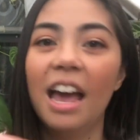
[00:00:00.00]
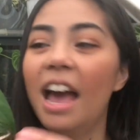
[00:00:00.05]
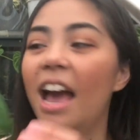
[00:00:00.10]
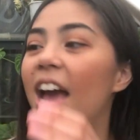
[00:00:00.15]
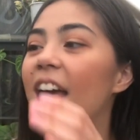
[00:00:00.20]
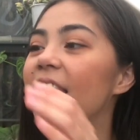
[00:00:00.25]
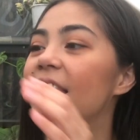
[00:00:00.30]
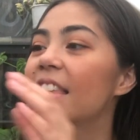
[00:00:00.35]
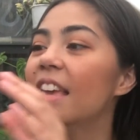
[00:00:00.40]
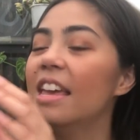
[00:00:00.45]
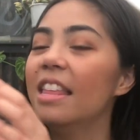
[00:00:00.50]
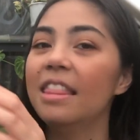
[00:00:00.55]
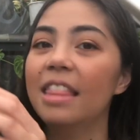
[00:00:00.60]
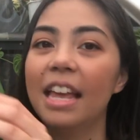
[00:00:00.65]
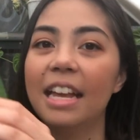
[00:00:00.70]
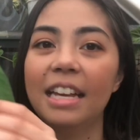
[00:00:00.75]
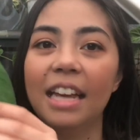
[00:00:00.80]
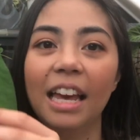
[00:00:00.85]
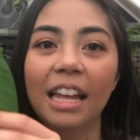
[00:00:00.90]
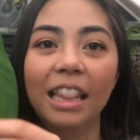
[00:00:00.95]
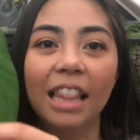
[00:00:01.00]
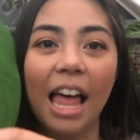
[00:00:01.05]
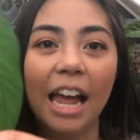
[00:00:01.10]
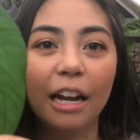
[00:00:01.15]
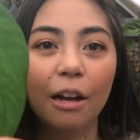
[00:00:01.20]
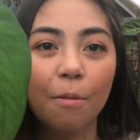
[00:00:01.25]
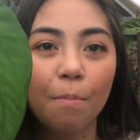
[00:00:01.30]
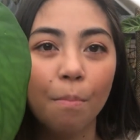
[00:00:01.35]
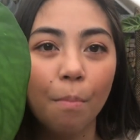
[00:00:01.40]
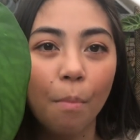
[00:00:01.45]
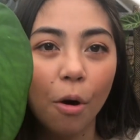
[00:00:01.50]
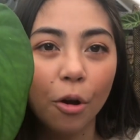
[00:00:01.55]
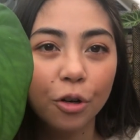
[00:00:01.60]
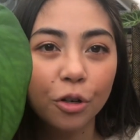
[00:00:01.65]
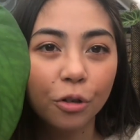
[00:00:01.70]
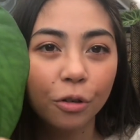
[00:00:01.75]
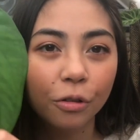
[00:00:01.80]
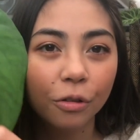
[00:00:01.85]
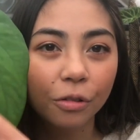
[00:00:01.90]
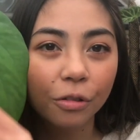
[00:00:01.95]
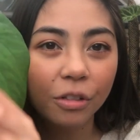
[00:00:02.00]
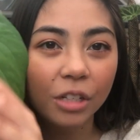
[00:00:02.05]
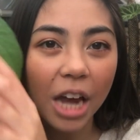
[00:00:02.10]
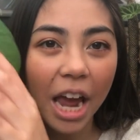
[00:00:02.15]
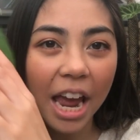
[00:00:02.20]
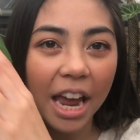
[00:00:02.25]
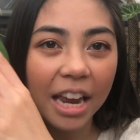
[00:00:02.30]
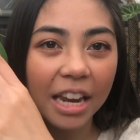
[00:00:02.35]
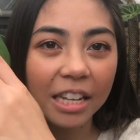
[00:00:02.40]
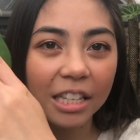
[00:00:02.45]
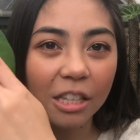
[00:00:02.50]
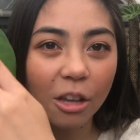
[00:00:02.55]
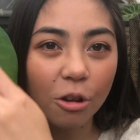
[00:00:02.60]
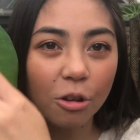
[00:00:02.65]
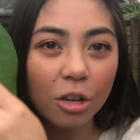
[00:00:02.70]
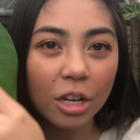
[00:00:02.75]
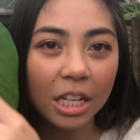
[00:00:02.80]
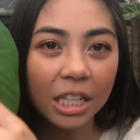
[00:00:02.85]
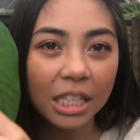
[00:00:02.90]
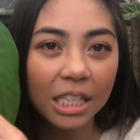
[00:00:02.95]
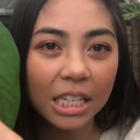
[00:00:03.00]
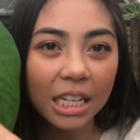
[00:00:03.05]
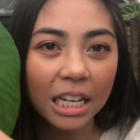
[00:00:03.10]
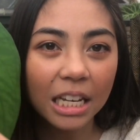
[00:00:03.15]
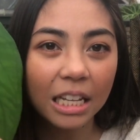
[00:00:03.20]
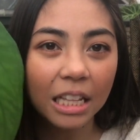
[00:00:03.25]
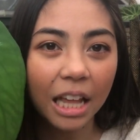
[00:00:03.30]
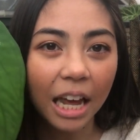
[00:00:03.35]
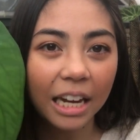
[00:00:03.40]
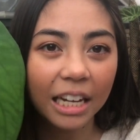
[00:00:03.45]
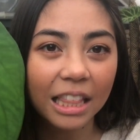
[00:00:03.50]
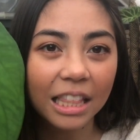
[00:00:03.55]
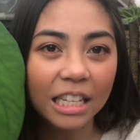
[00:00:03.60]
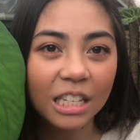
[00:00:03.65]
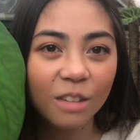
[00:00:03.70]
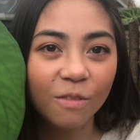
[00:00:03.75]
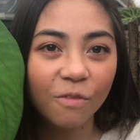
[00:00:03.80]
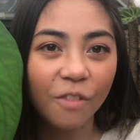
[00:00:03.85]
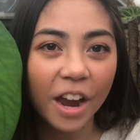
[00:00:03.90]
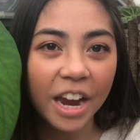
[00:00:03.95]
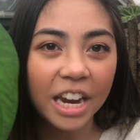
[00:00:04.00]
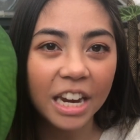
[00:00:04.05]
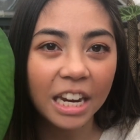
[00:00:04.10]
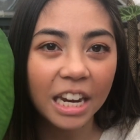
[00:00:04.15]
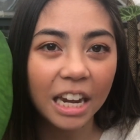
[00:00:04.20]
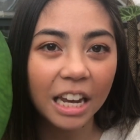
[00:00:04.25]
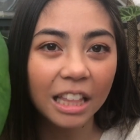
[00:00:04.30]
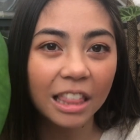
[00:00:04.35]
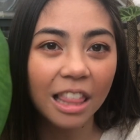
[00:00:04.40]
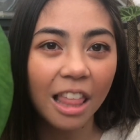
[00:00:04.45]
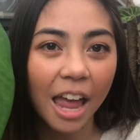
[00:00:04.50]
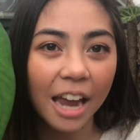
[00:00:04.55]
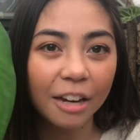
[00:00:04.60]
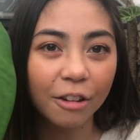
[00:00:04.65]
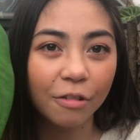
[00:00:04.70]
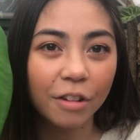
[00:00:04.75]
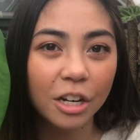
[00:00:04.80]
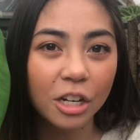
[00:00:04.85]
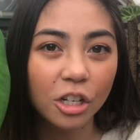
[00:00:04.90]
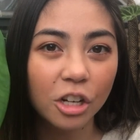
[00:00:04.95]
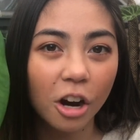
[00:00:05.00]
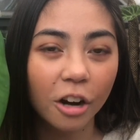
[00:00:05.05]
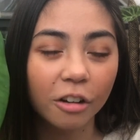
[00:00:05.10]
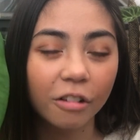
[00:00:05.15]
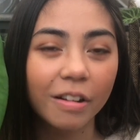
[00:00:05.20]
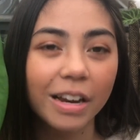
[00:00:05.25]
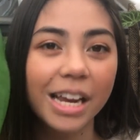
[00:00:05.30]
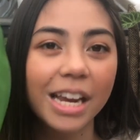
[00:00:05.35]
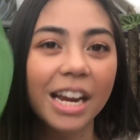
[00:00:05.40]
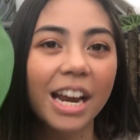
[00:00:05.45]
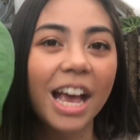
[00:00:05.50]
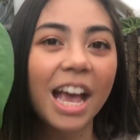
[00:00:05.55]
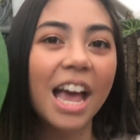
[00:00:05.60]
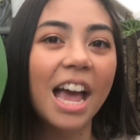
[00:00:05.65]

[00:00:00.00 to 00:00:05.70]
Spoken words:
and then they get like mottled, and so you can see like this veining light green, dark green,